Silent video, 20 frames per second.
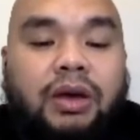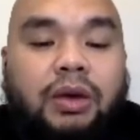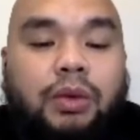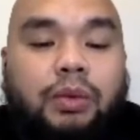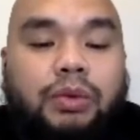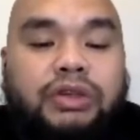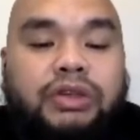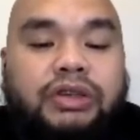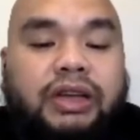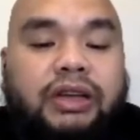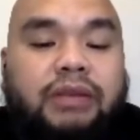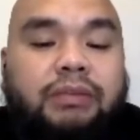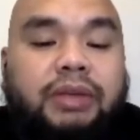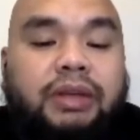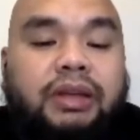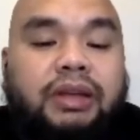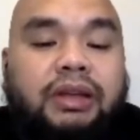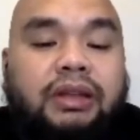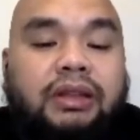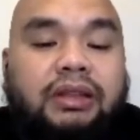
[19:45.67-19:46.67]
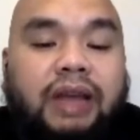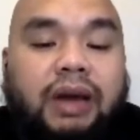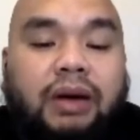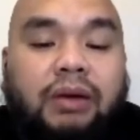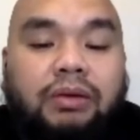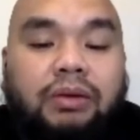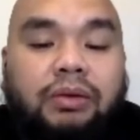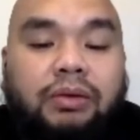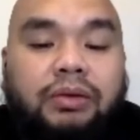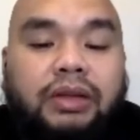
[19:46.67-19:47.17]
which can be
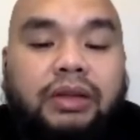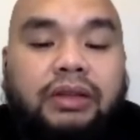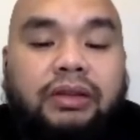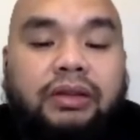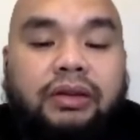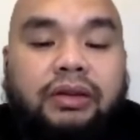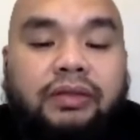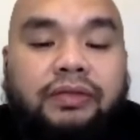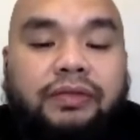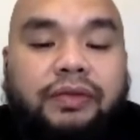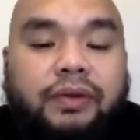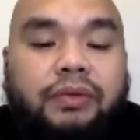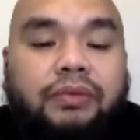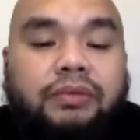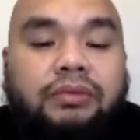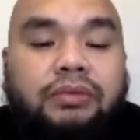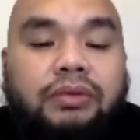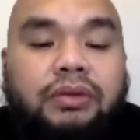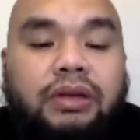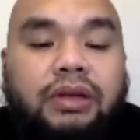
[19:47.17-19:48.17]
downloaded to your phone,